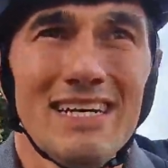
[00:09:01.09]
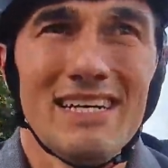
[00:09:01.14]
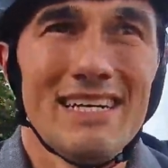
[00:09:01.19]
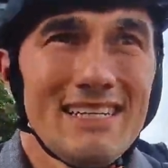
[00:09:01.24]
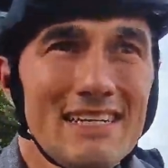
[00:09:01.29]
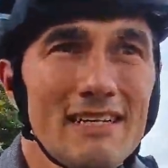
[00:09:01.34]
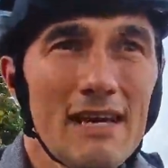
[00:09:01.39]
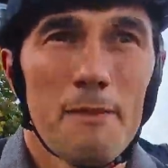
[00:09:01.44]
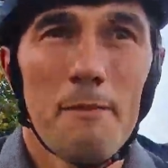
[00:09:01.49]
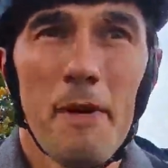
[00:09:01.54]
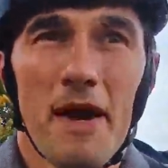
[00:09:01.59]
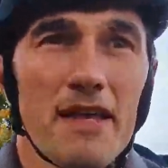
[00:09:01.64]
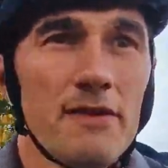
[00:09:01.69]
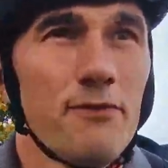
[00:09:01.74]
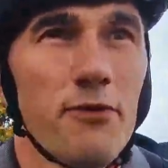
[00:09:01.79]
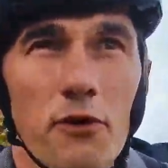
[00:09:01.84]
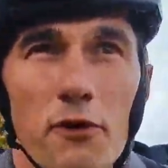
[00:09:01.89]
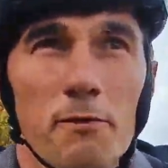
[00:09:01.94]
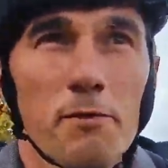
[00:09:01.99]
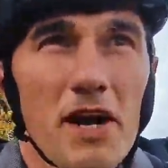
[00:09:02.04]
and I
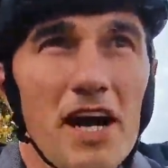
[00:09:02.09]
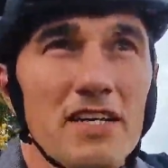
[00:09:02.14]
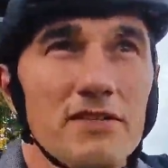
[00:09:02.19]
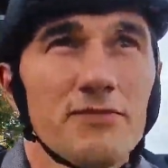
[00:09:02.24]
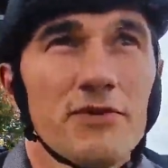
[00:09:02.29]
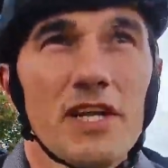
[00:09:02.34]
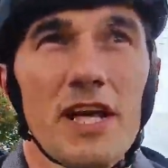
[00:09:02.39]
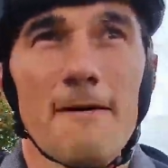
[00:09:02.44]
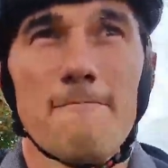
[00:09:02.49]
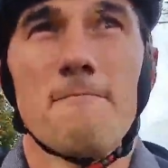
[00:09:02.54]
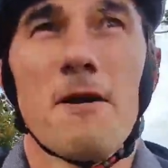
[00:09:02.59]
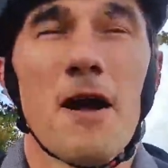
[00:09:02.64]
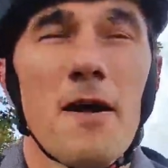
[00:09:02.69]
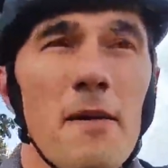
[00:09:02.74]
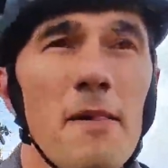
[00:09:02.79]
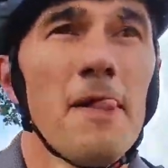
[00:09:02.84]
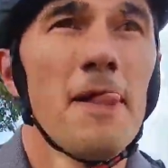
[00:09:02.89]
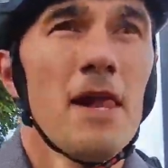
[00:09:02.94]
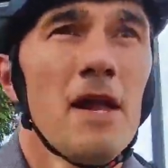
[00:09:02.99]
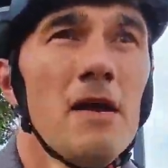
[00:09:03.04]
paid full price for them,
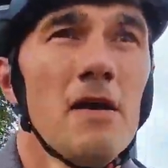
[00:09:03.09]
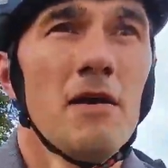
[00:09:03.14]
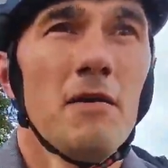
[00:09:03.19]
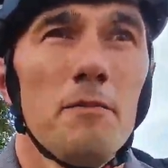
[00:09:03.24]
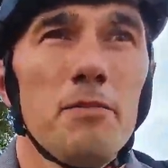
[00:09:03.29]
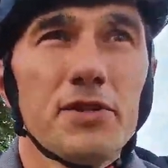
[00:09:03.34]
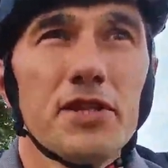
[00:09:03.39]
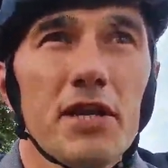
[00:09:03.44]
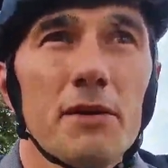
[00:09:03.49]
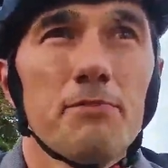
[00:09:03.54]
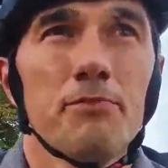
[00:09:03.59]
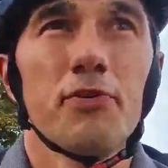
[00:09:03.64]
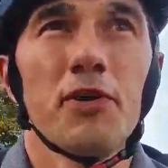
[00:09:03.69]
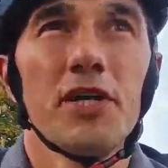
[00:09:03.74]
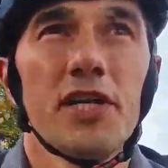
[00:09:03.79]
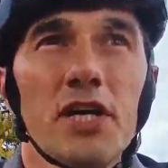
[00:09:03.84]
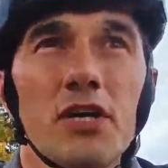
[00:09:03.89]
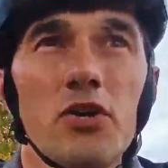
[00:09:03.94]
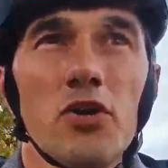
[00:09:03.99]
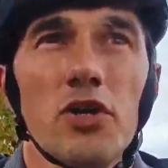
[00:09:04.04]
but they're
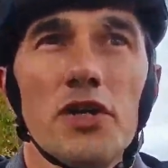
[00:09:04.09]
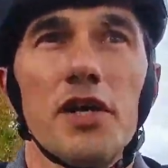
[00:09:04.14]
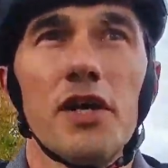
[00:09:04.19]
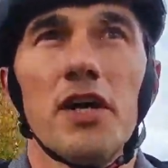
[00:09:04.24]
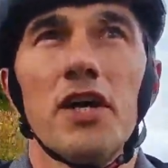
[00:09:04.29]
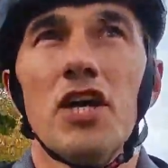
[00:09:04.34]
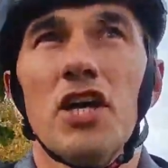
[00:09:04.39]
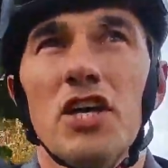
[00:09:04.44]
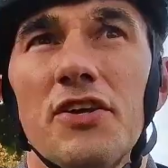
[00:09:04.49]
pretty good.